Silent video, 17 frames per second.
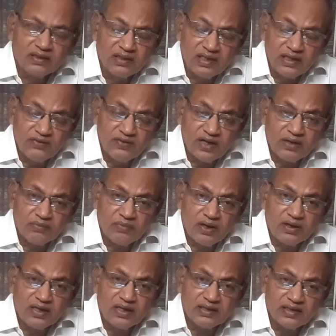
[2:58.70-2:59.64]
divine
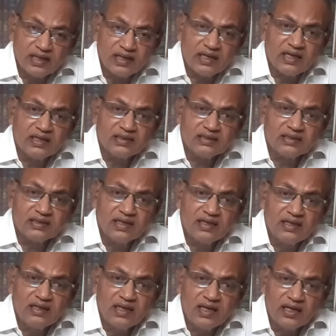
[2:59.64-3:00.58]
body, that is
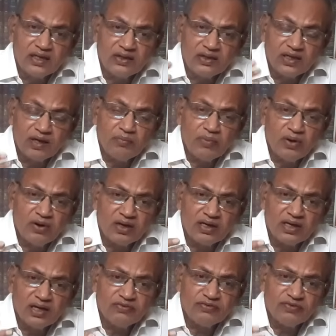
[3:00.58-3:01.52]
into a
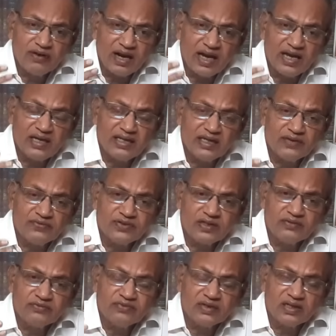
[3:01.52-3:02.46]
body of light of
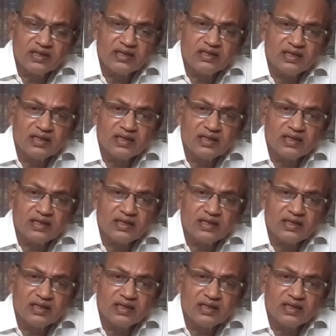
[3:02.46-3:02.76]
infinite